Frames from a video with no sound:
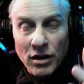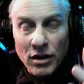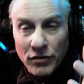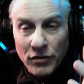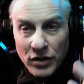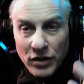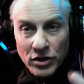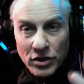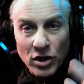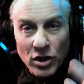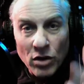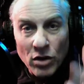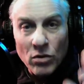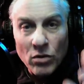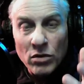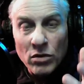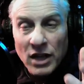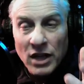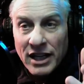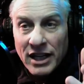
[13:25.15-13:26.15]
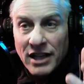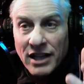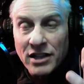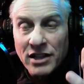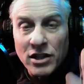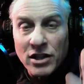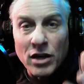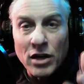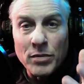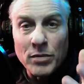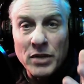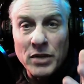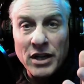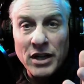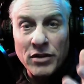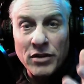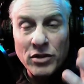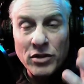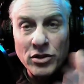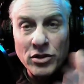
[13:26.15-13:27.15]
of the tone, like a guitar
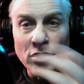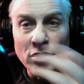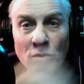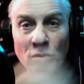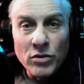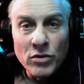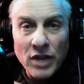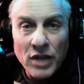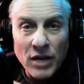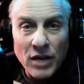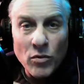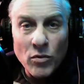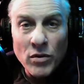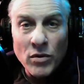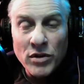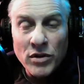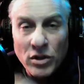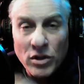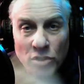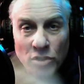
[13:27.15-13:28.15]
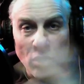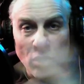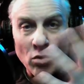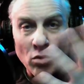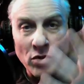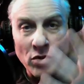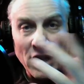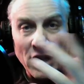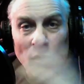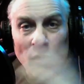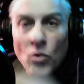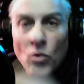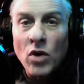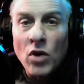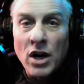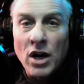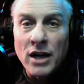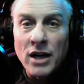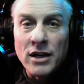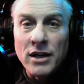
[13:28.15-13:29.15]
player, the tone they
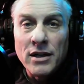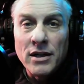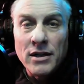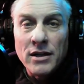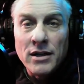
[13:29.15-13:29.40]
want.